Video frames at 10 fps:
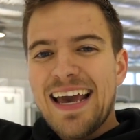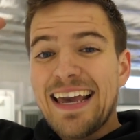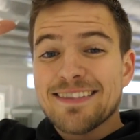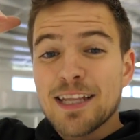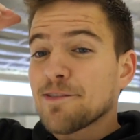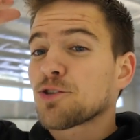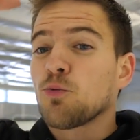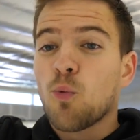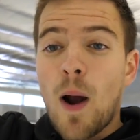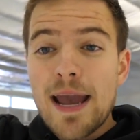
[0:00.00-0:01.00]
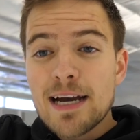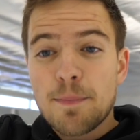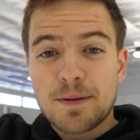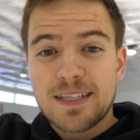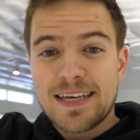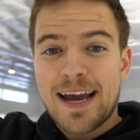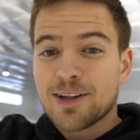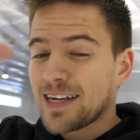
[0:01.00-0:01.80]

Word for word: it lifts way up in the air.